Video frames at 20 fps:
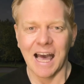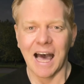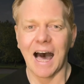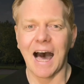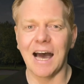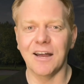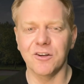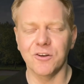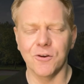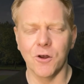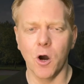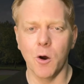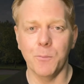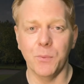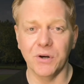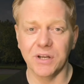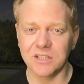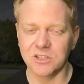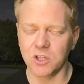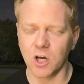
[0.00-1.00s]
I don't know,
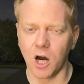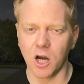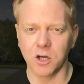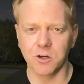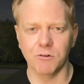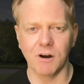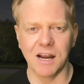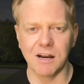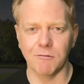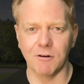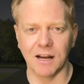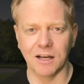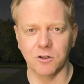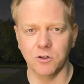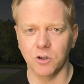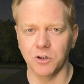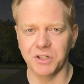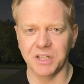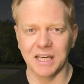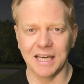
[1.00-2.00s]
but he's got a great
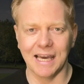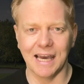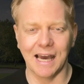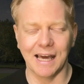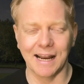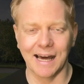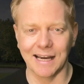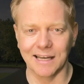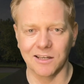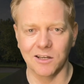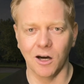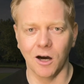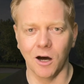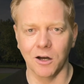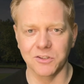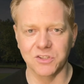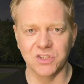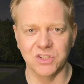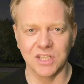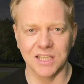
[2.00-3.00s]
record here and I
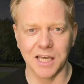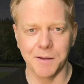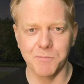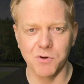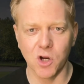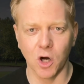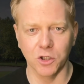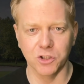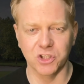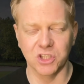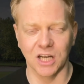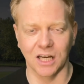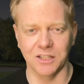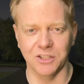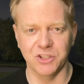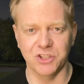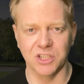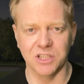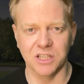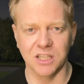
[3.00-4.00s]
can't see him not
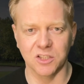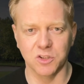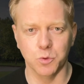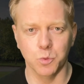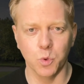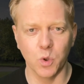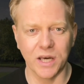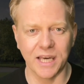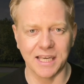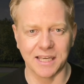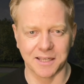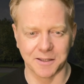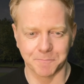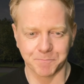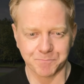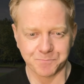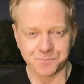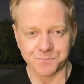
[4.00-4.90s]
challenging this week.